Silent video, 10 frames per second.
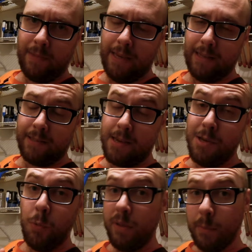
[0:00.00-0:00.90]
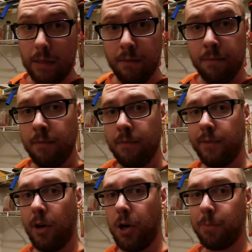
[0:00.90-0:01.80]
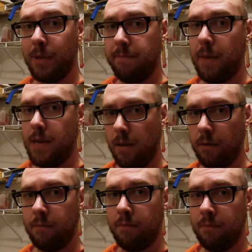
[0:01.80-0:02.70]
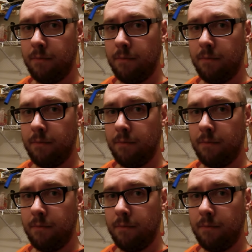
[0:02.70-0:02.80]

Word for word: and take you with me on me making